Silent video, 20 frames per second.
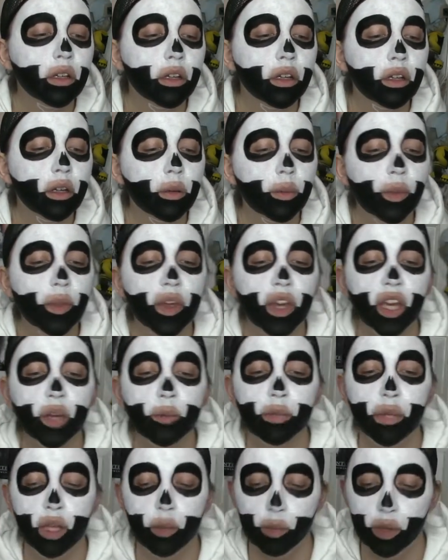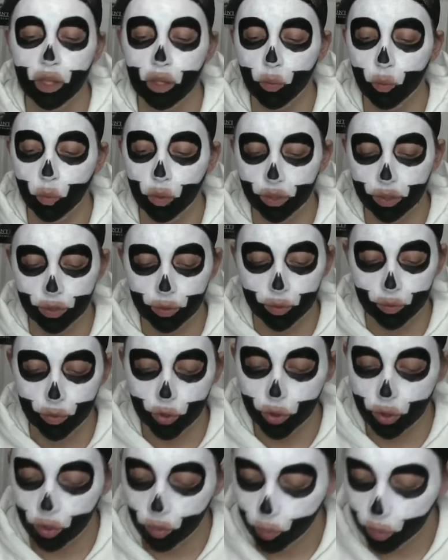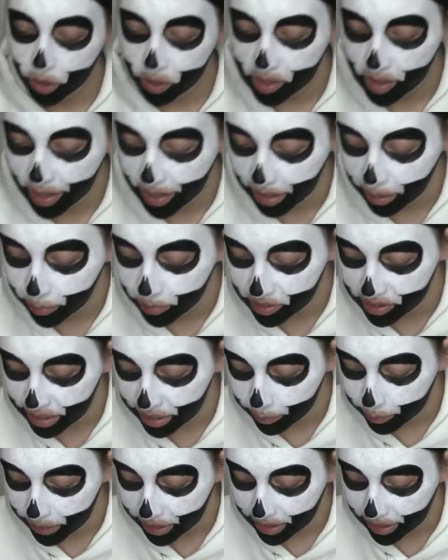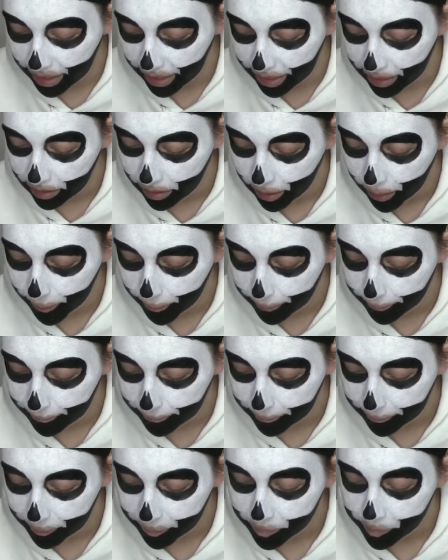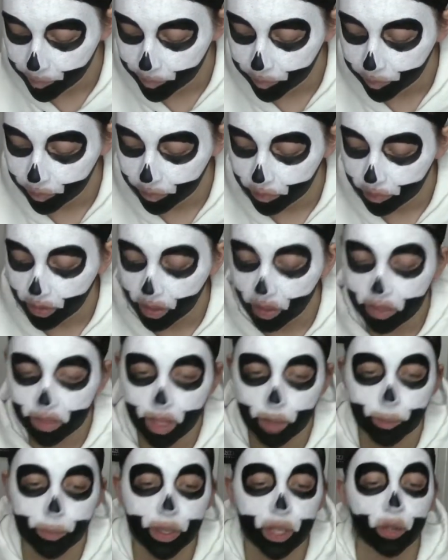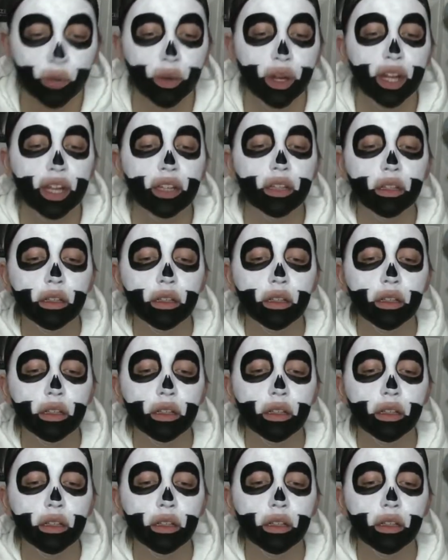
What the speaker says: I'm thinking maybe 1 or 2 more times down my neck. That'd be great.